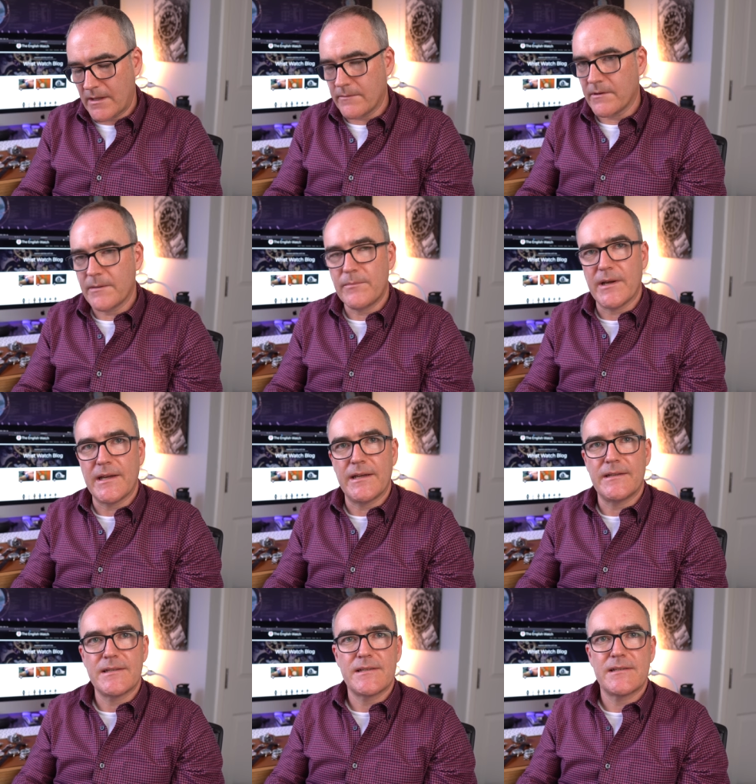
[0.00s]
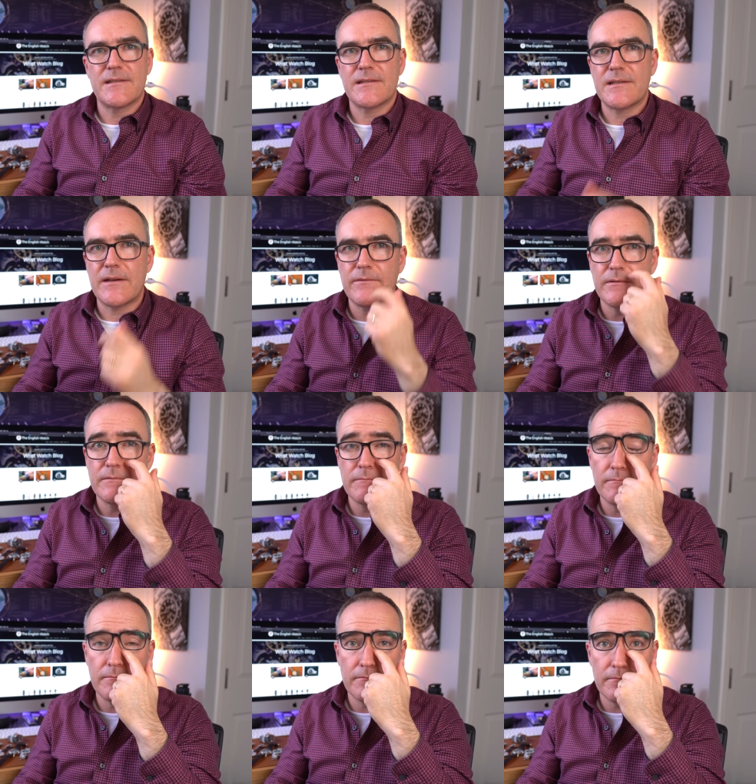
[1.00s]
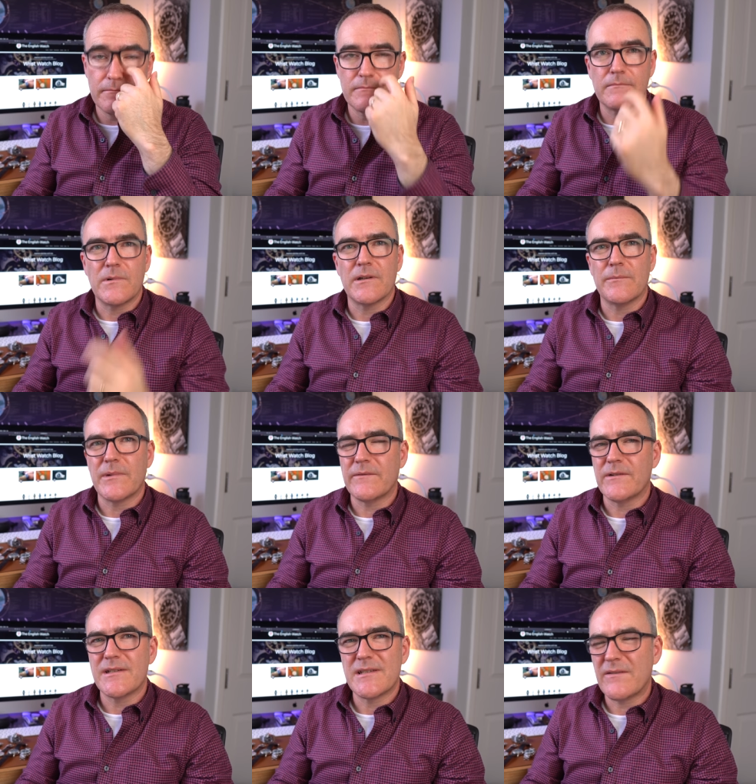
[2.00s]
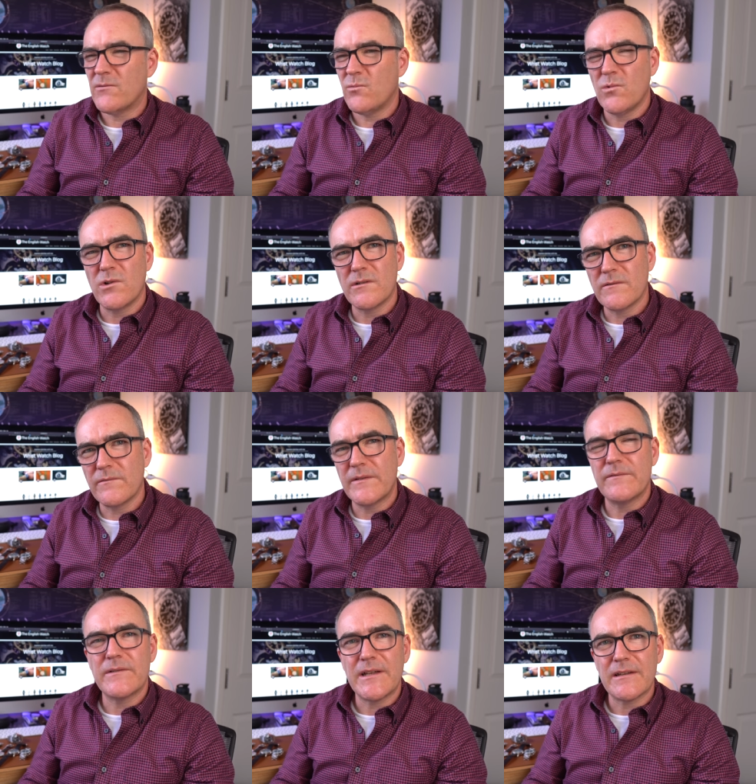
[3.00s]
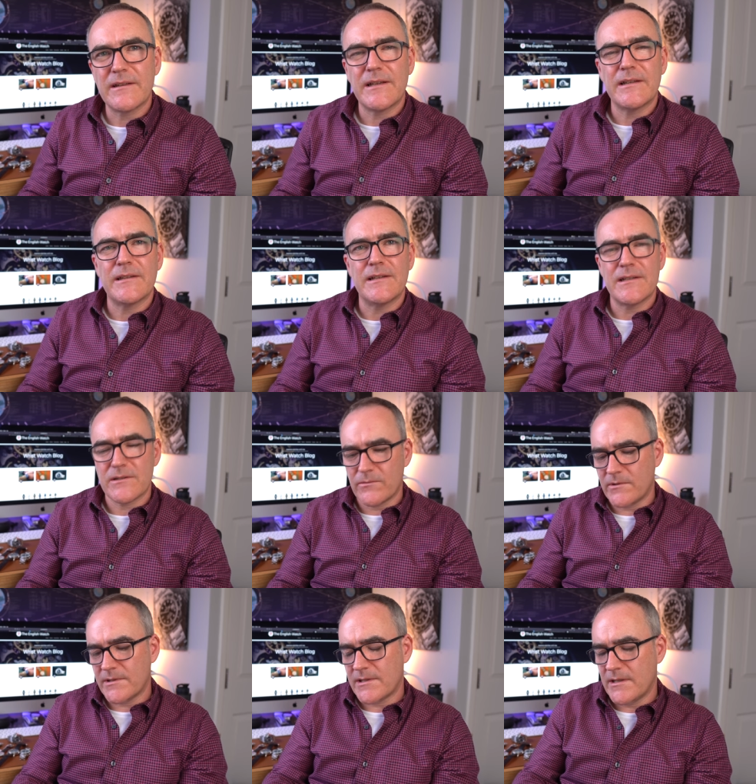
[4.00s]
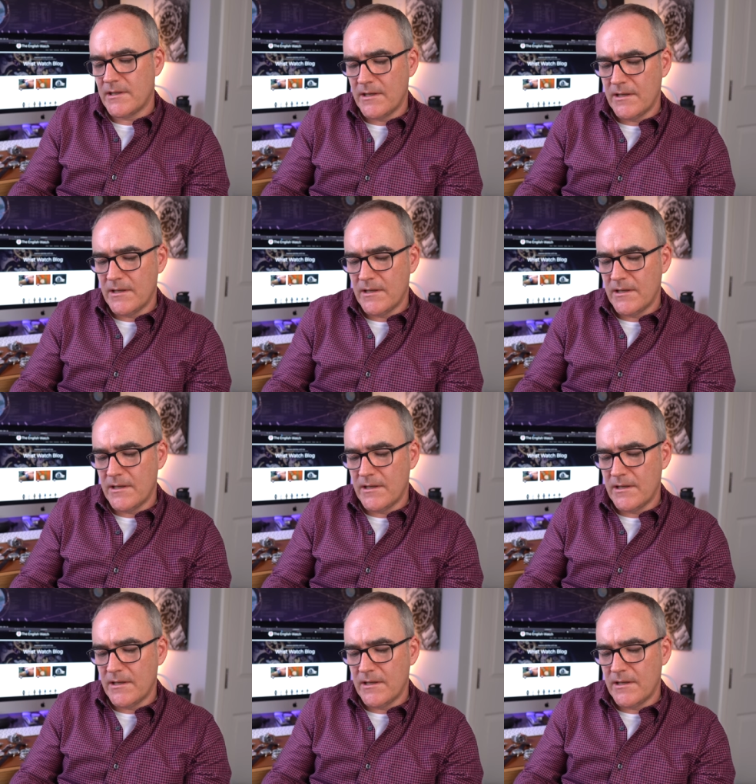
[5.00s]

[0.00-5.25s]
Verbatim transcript: and I paid seven. What did I pay for it? Seven one fifty, I think the list was.